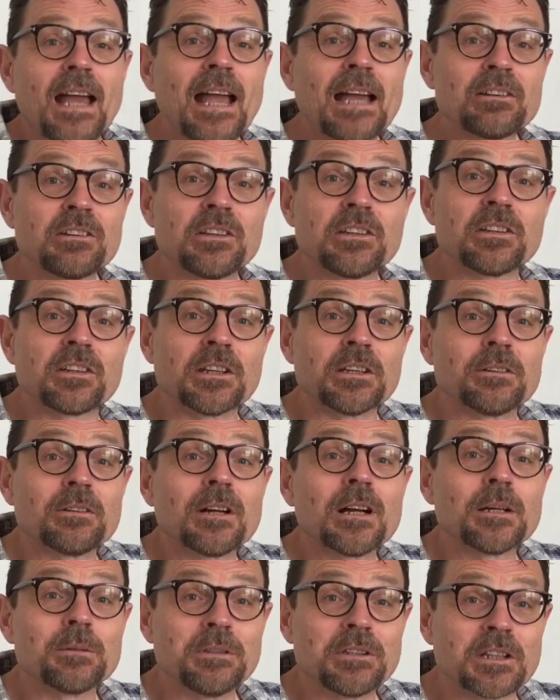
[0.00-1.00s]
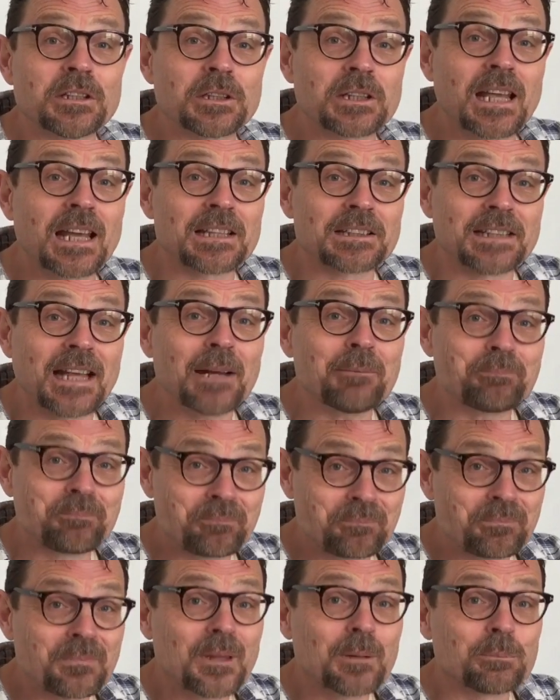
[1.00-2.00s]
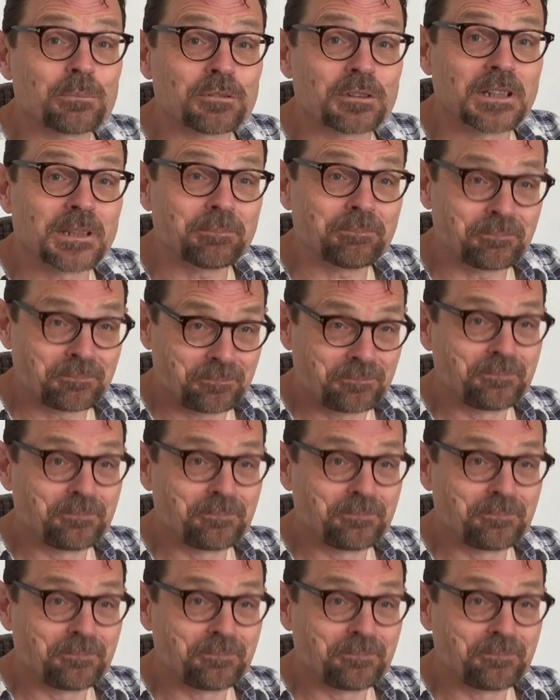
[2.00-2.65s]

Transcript: How do you do? Hope you did okay on that. Brilliant.